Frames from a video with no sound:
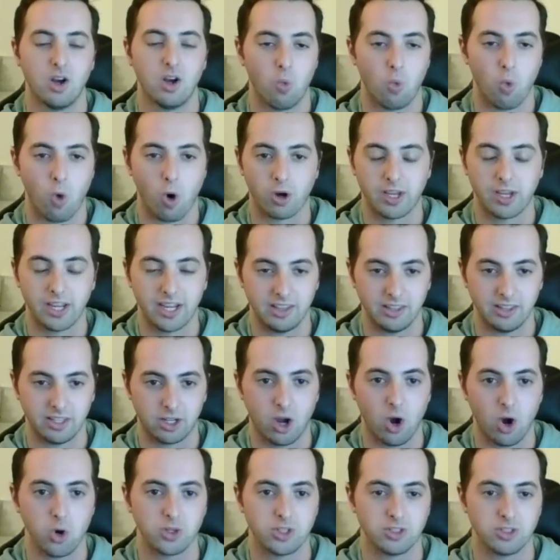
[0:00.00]
working in the
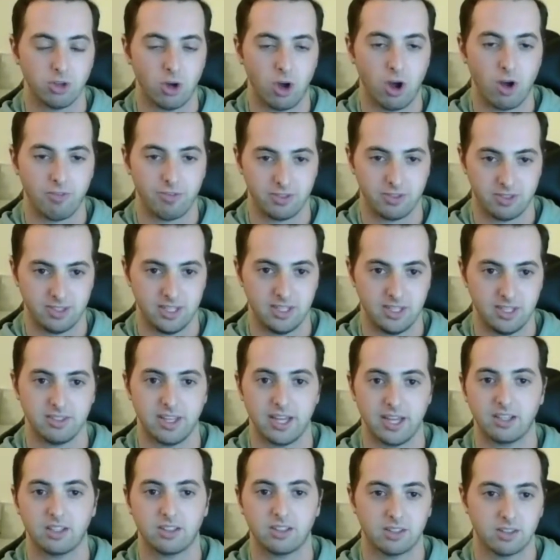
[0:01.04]
coaches' offices,
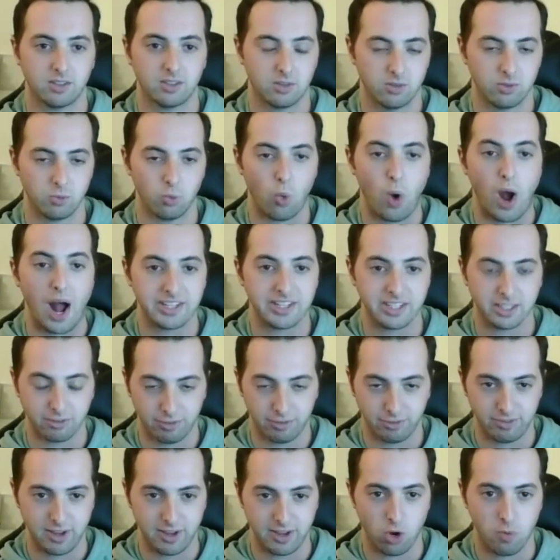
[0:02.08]
like watching
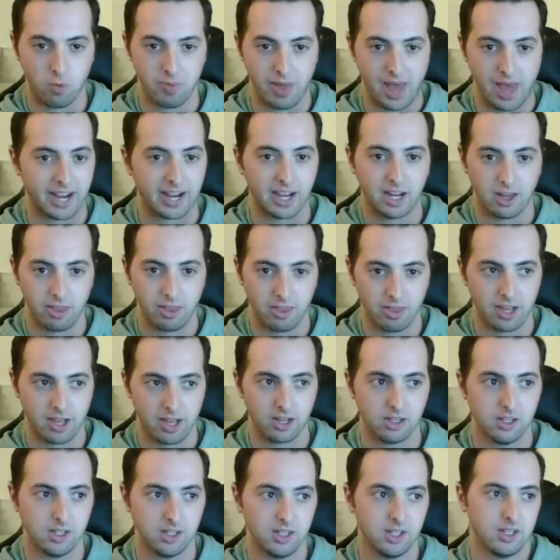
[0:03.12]
film, that kind of
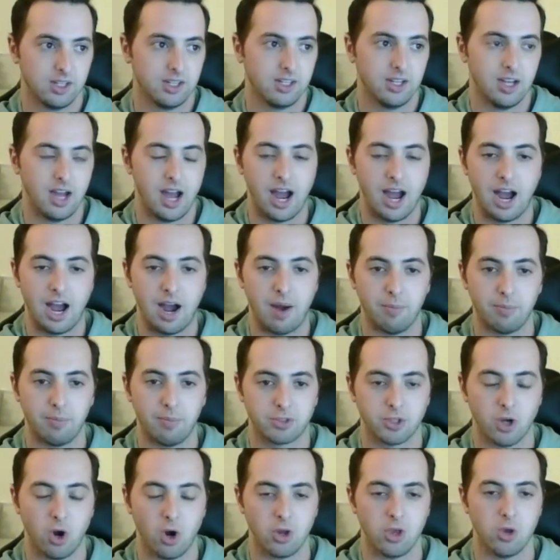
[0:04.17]
thing.
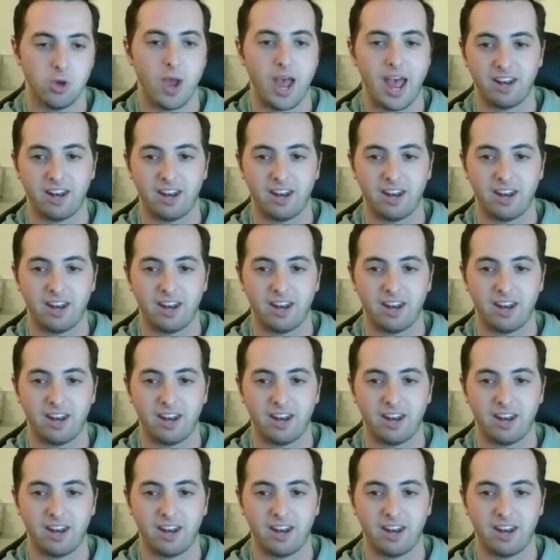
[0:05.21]
So you had